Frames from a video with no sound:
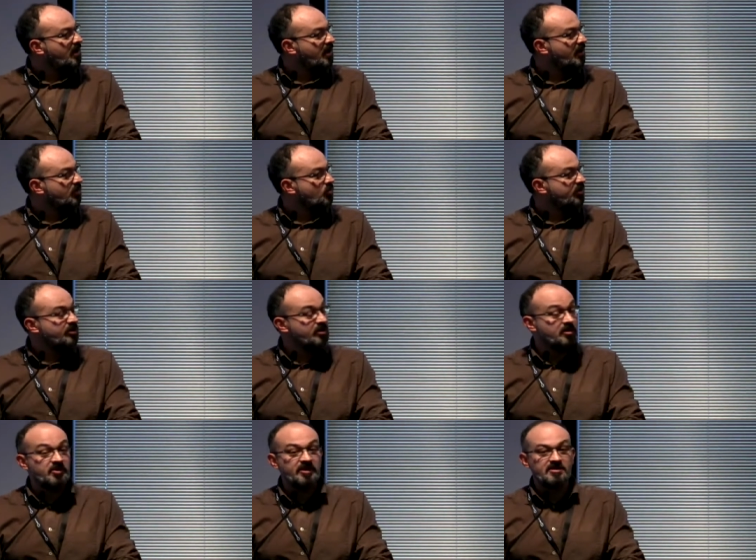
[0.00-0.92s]
And we're
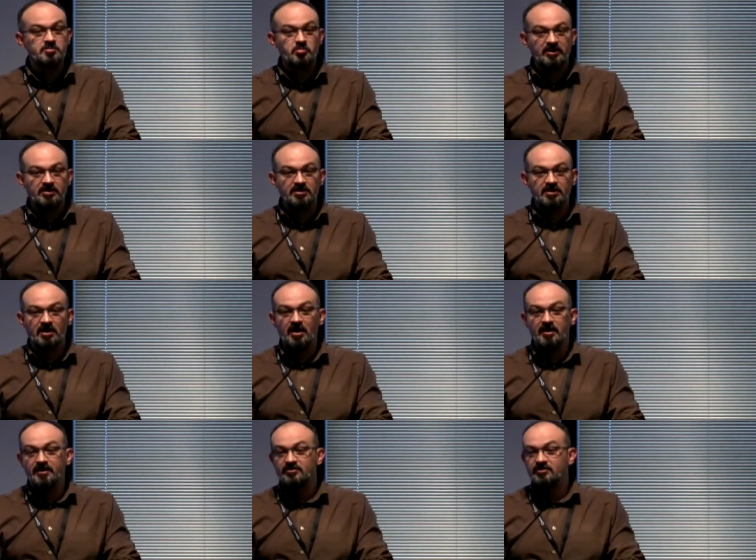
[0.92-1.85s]
going to be expecting
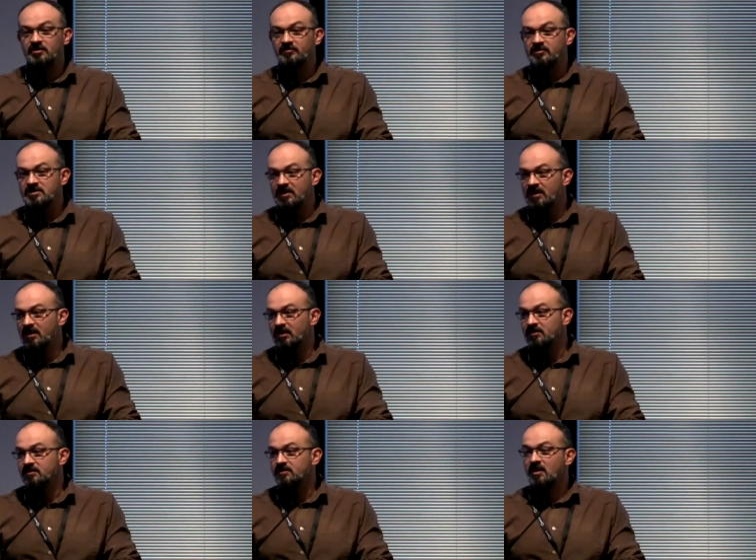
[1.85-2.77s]
AARNet to give us a
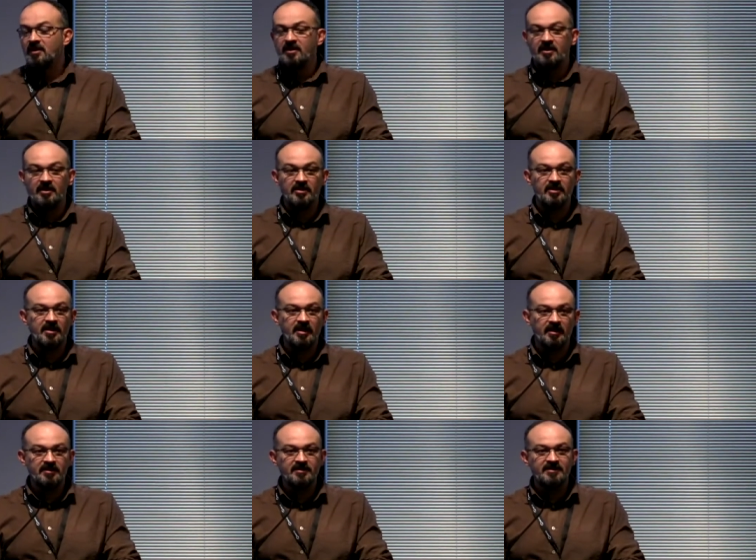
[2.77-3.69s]
hand in
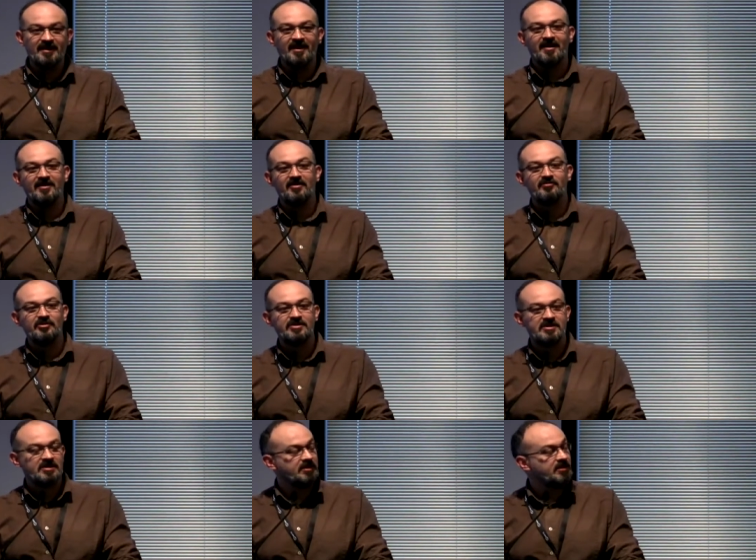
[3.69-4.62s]
that, and
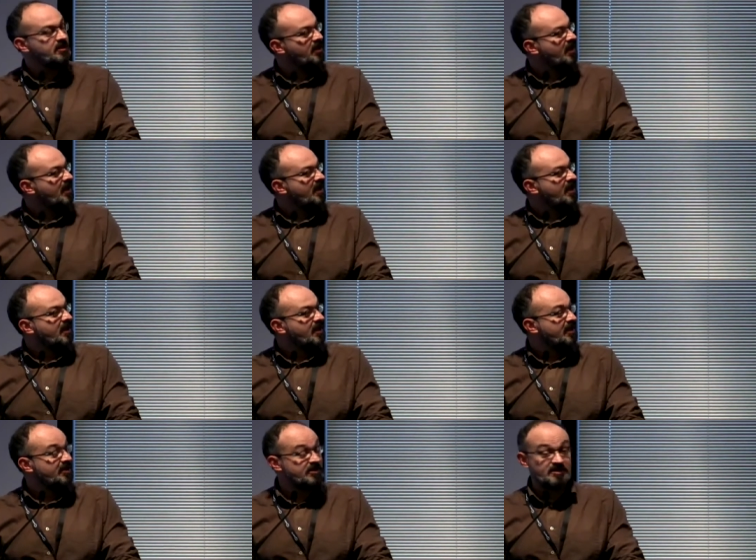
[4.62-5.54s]
obviously
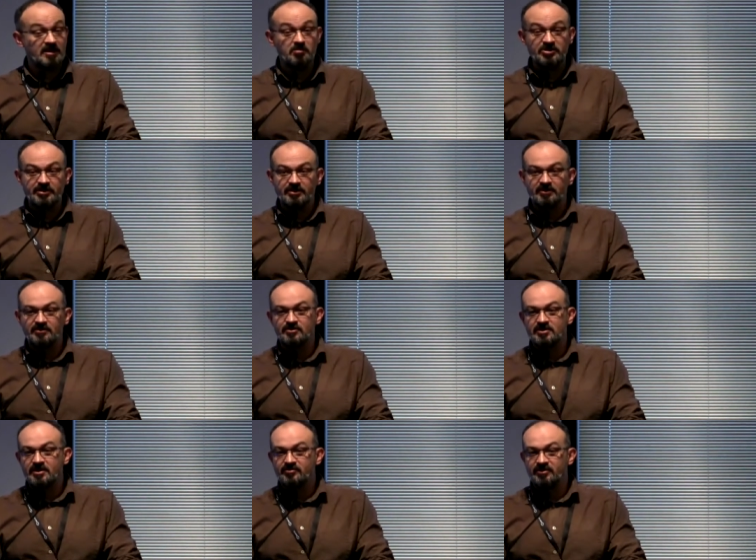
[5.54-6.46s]
in establishing
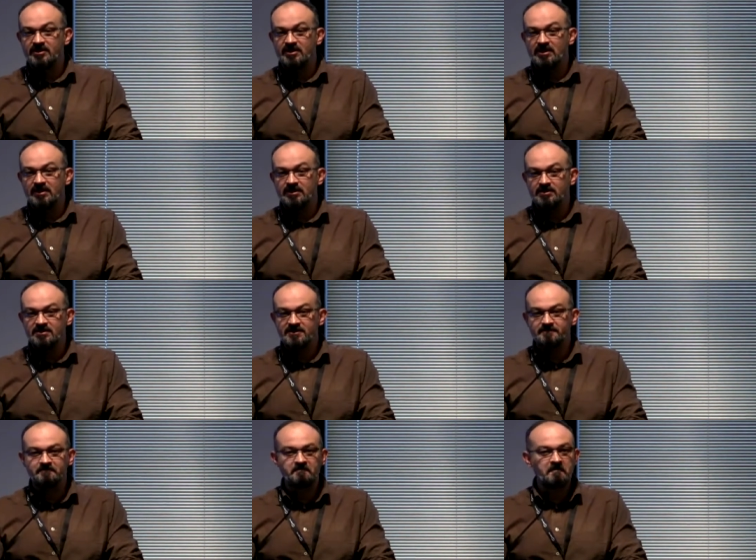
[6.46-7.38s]
those 100 gig links.